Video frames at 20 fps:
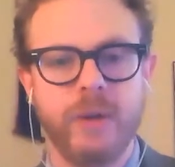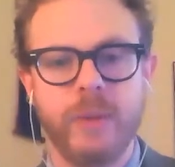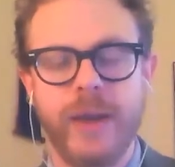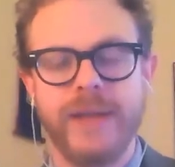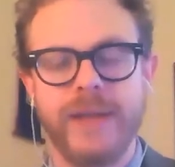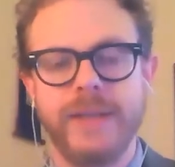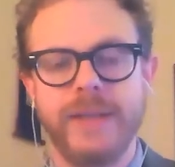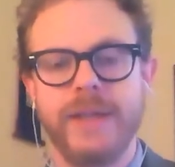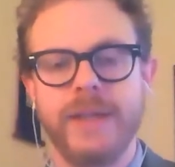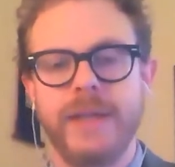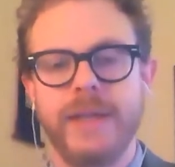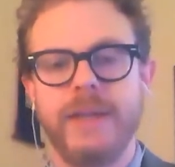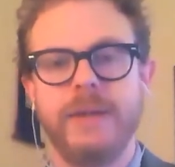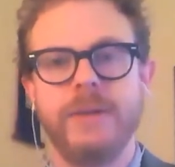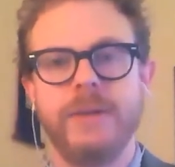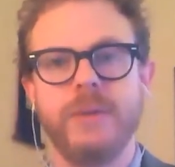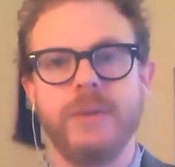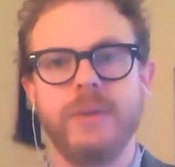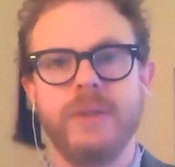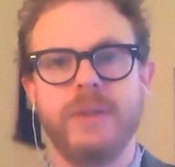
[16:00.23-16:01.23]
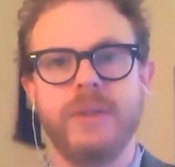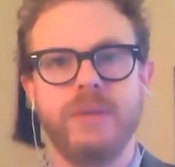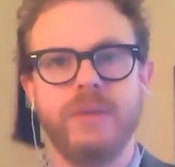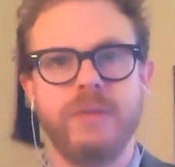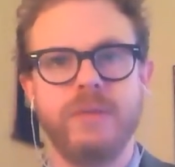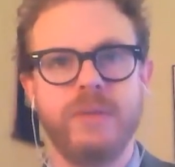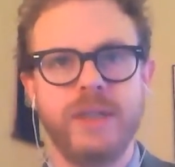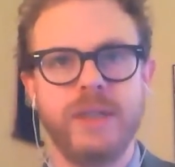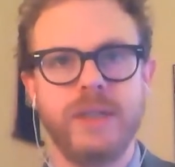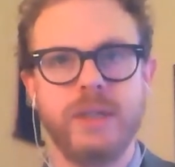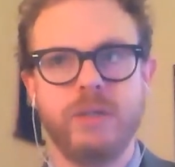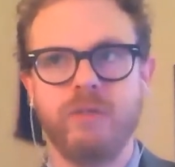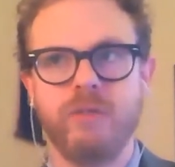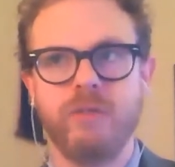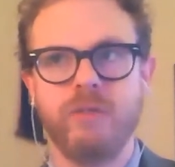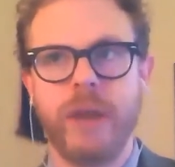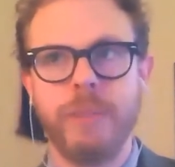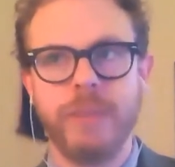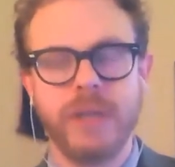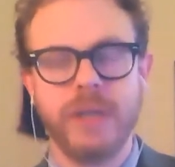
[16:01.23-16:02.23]
Uh, we're sort of seeing this
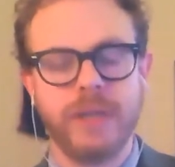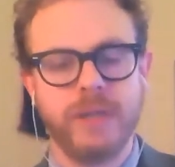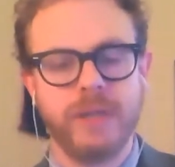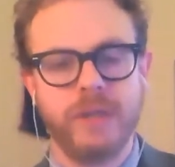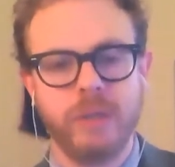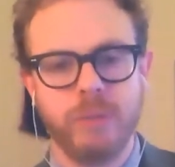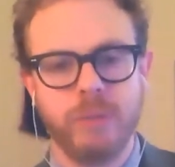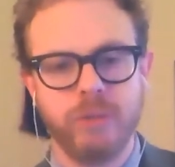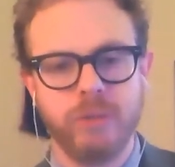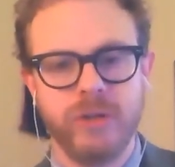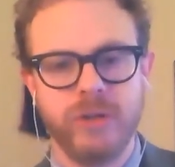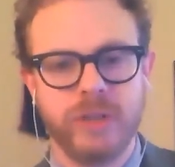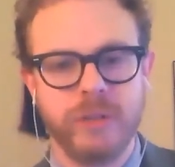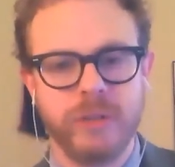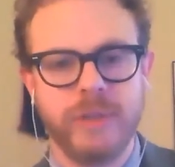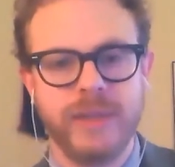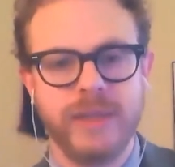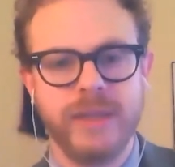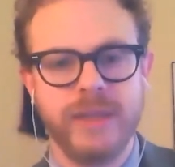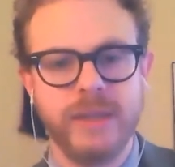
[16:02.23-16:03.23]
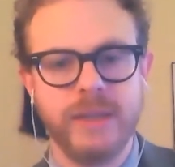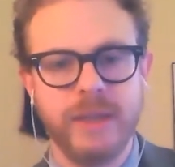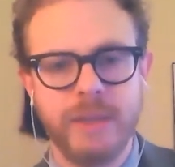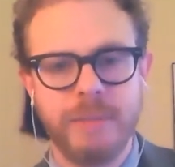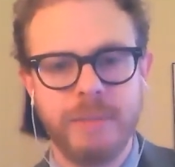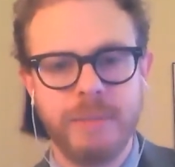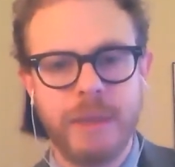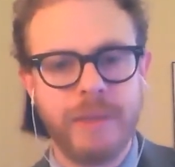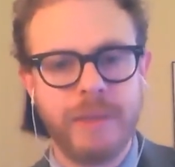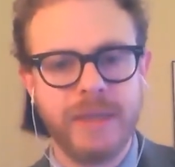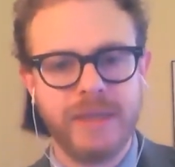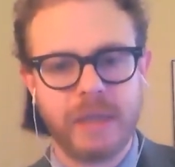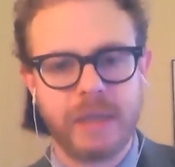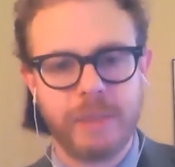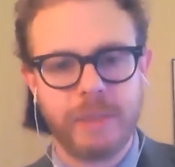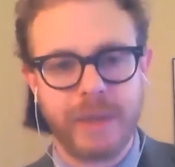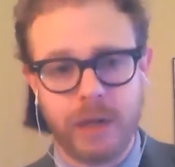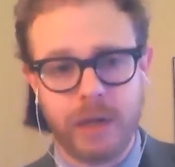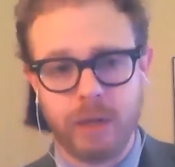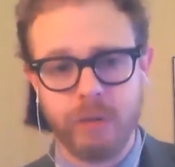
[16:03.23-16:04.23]
rampant consumerism, and maybe it's
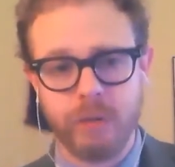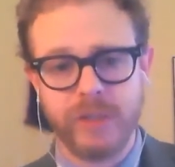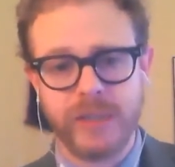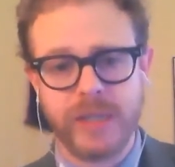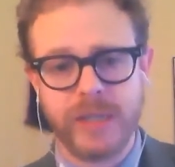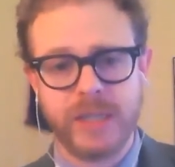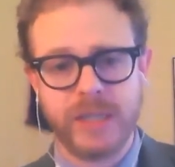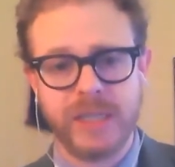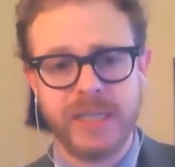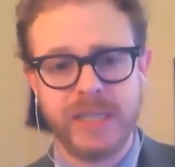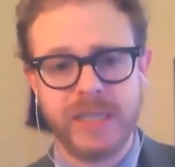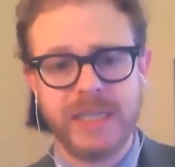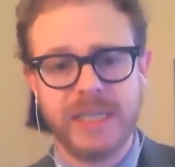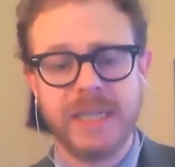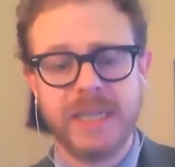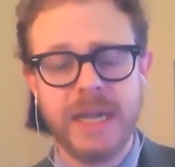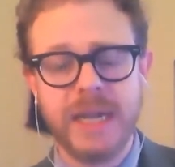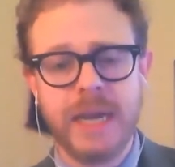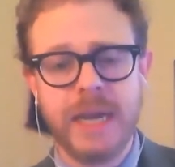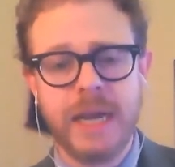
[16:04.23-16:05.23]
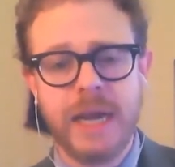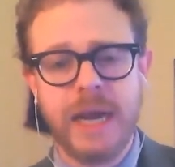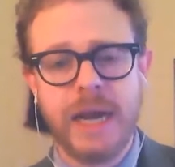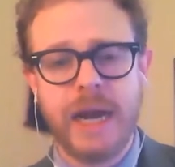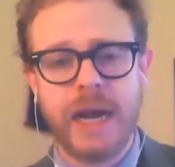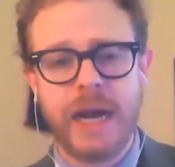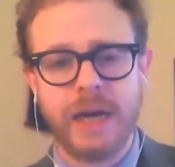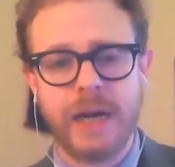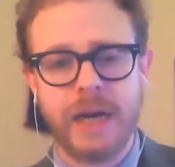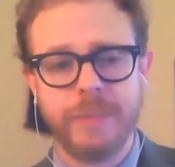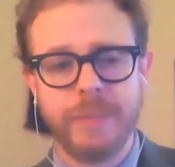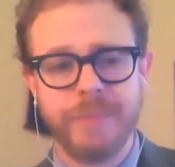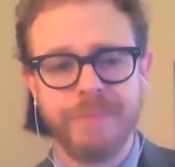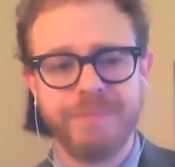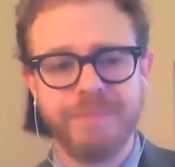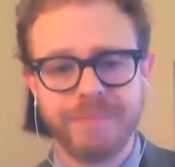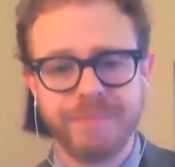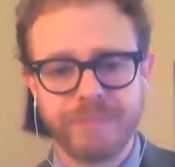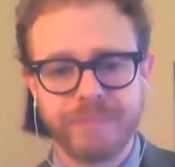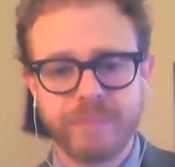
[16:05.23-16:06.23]
coming out of the recession and um,
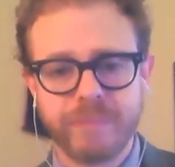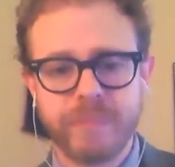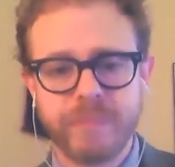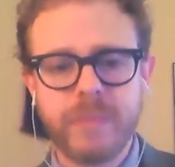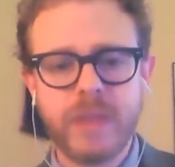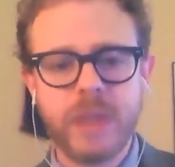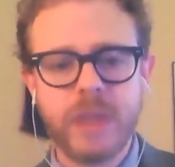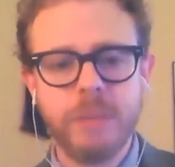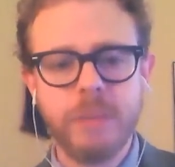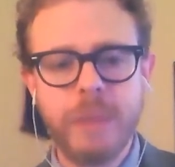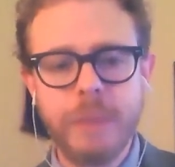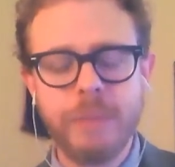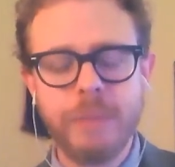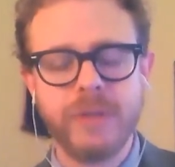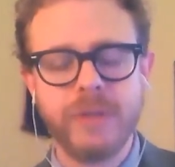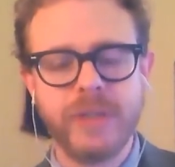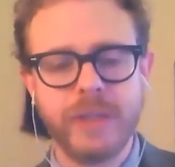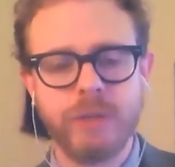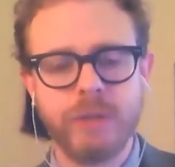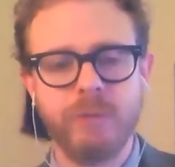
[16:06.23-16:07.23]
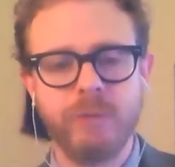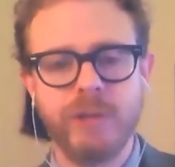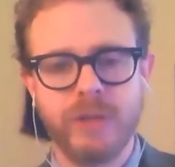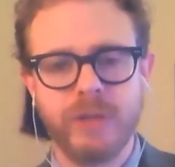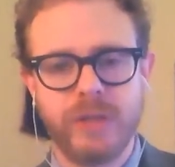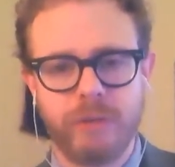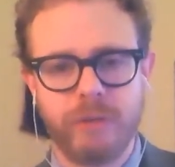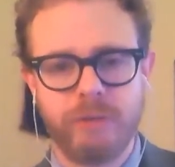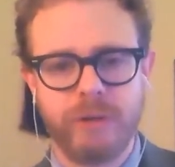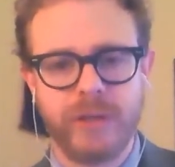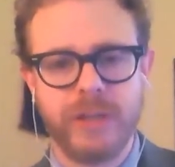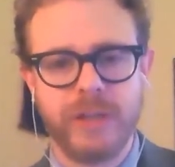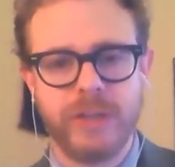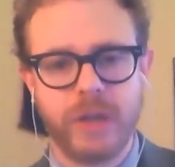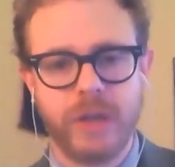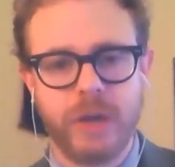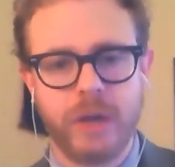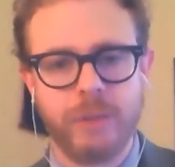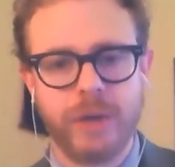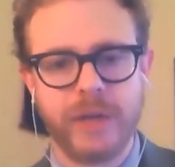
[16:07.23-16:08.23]
people seeing real suffering in the
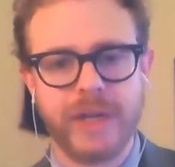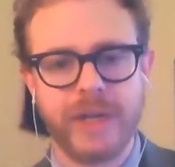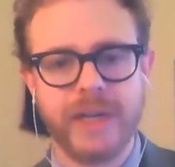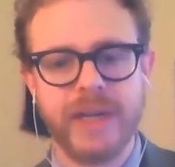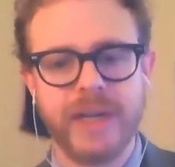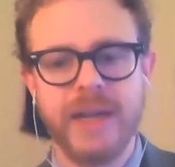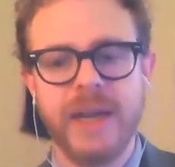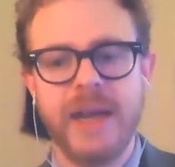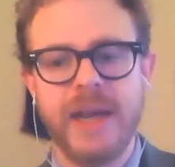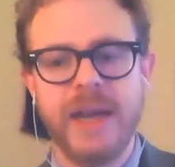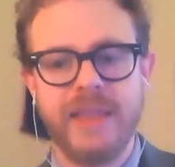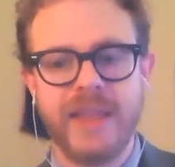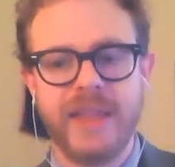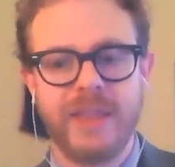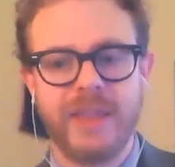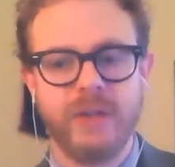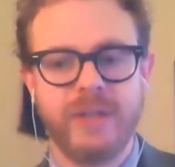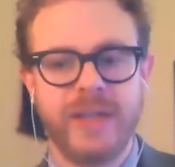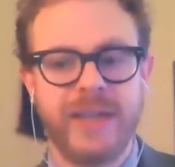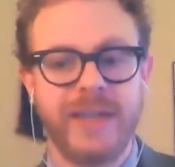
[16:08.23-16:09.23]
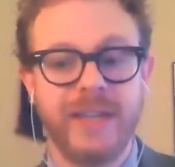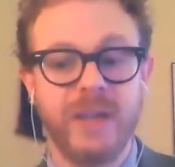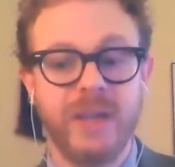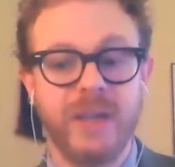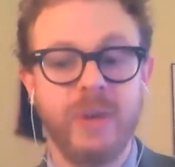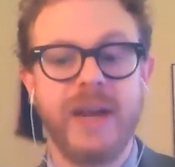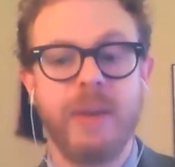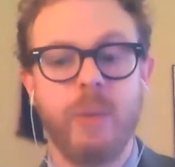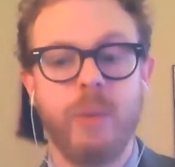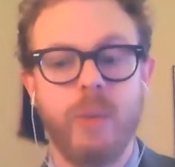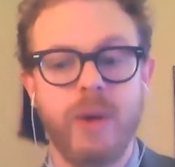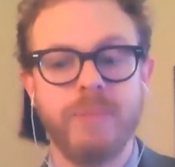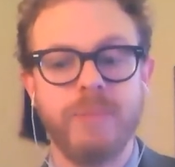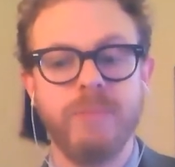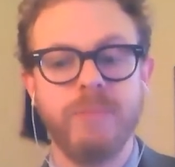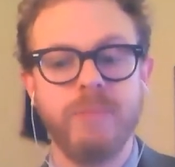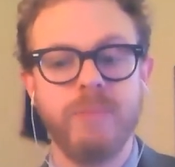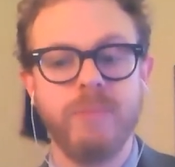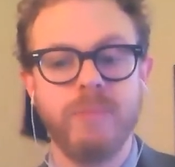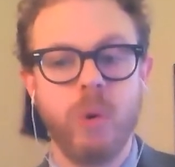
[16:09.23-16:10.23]
job market that they're saying, you know what, I want
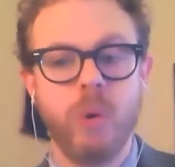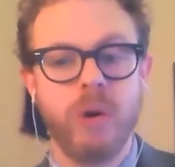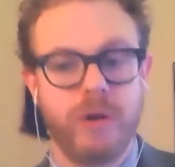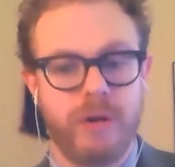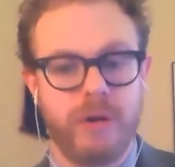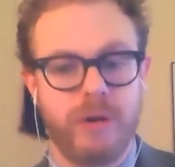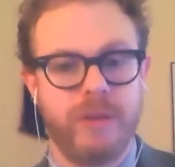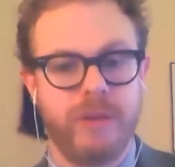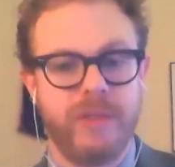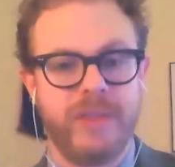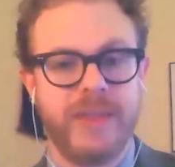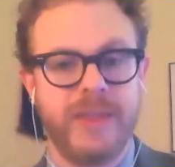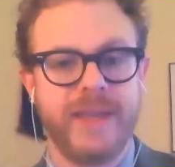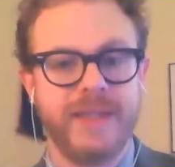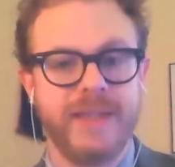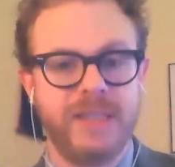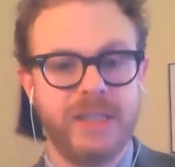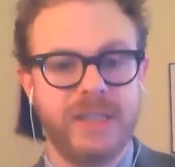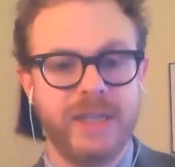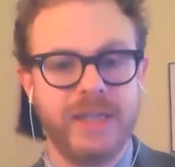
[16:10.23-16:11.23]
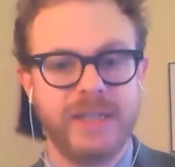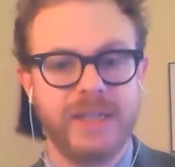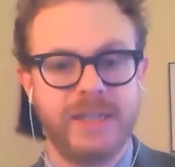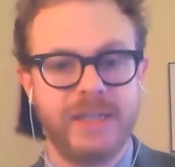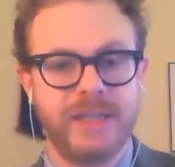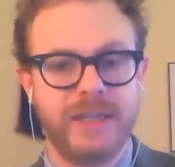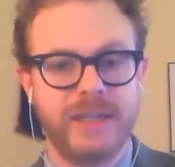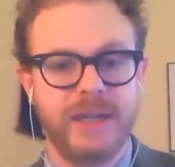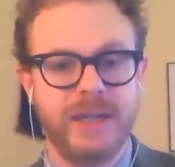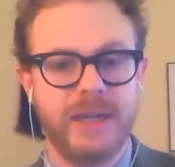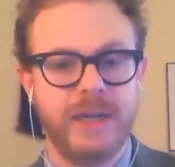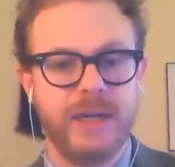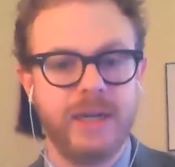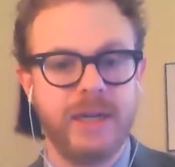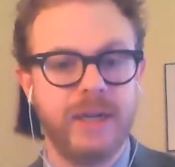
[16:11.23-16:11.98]
more than just a